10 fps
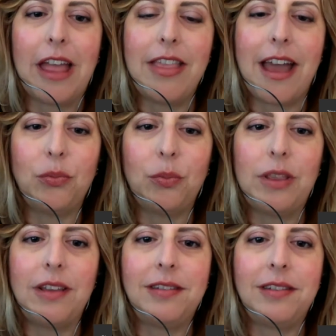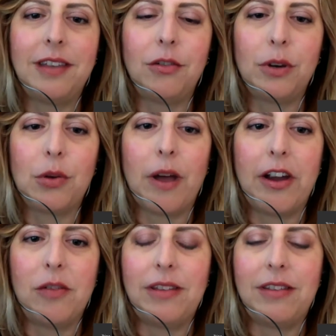And that's when the subtle
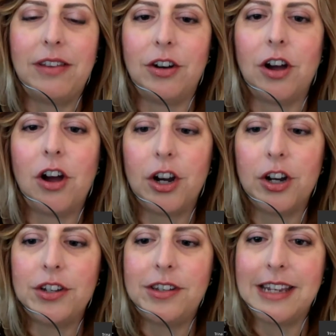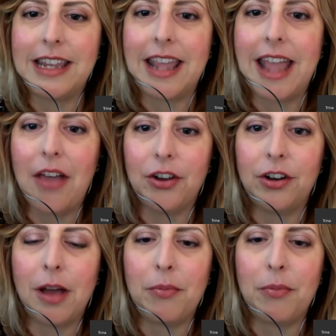requirements that are hard to
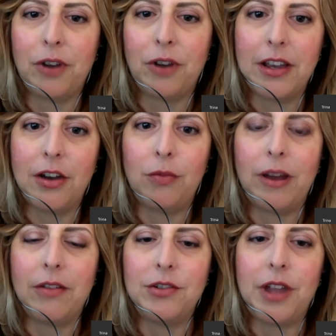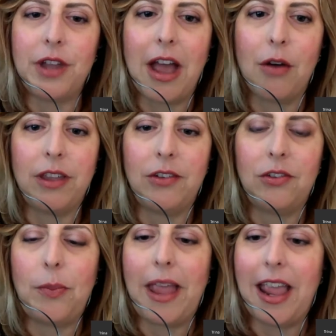gather up front around how
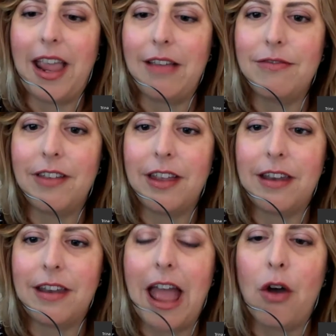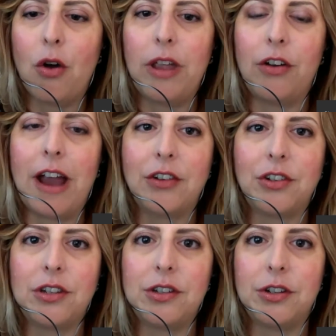things behave and how
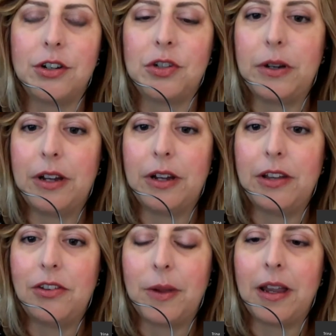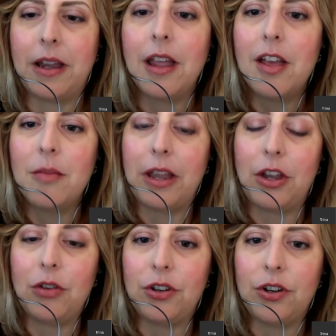interactions are experienced by
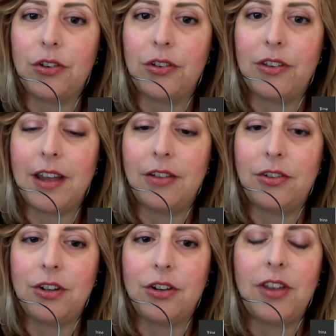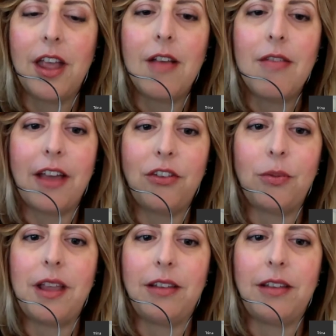users and testers, that's
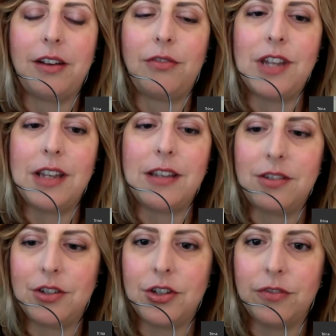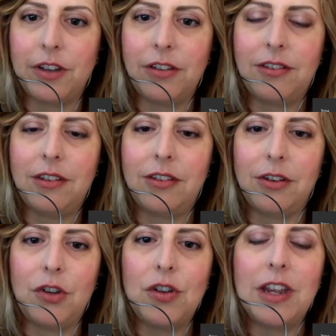when that stuff tends to surface. So
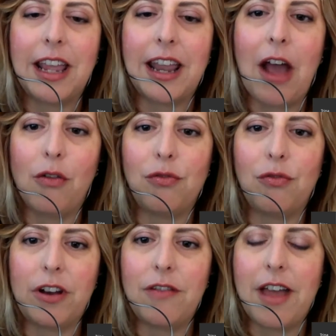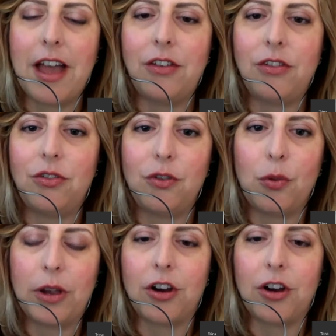if you can get out in front of that
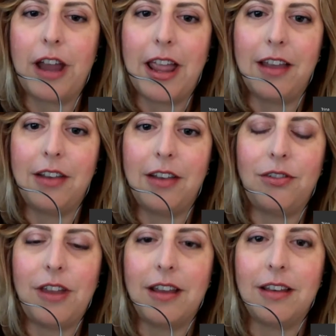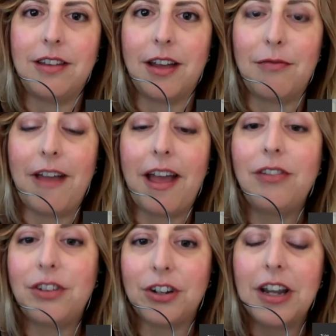quicker and
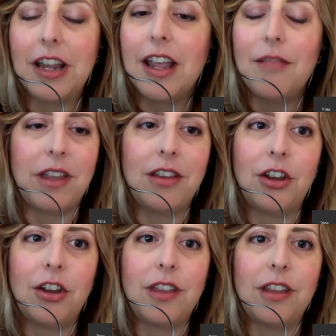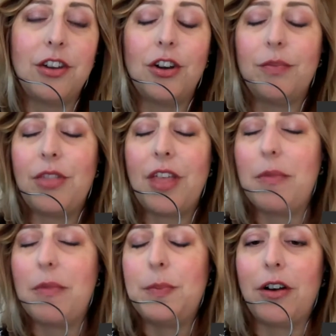faster, then then you're that
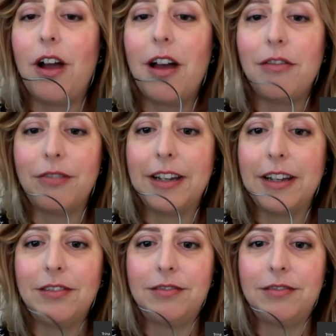much better off, right?